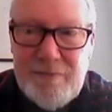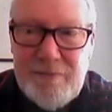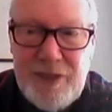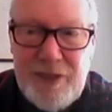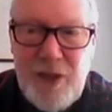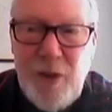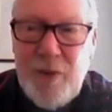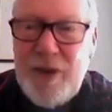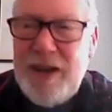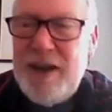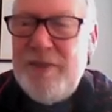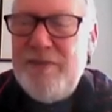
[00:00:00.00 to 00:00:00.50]

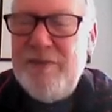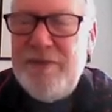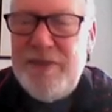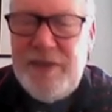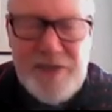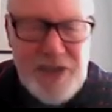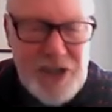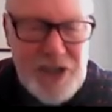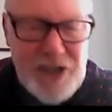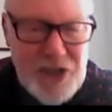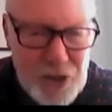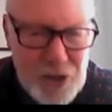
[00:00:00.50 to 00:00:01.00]
no,
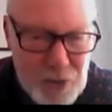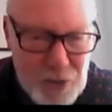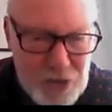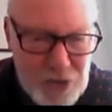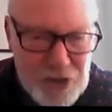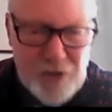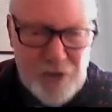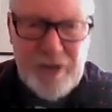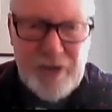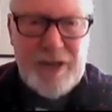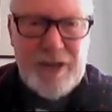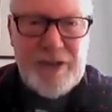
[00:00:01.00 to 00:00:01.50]
11:52,
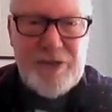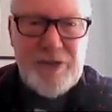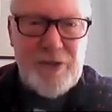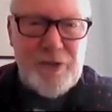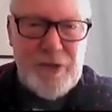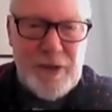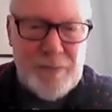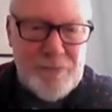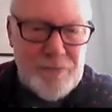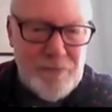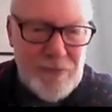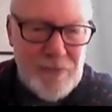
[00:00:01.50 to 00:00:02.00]
sorry,
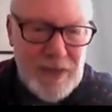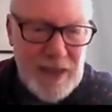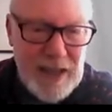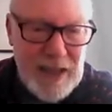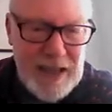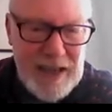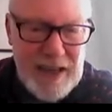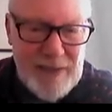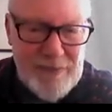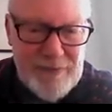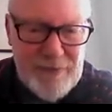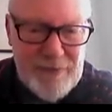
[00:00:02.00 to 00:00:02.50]

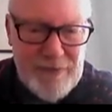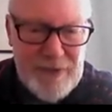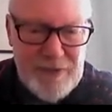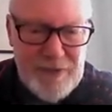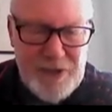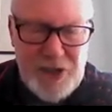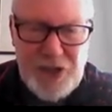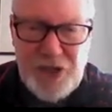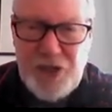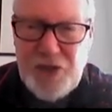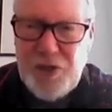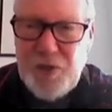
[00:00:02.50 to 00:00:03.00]

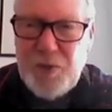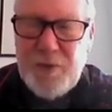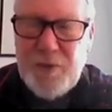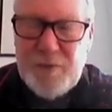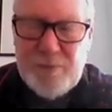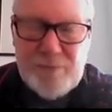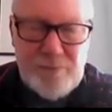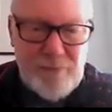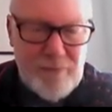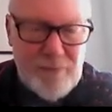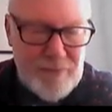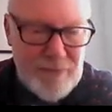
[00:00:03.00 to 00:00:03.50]
11:52.
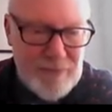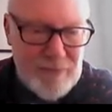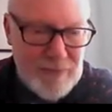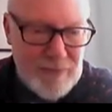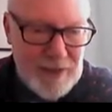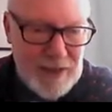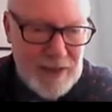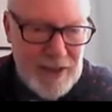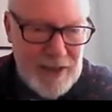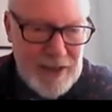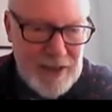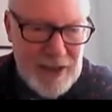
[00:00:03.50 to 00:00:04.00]

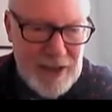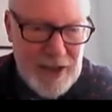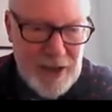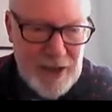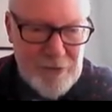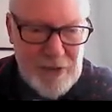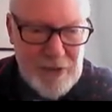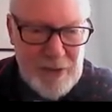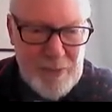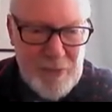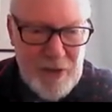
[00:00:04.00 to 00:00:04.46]
Can't read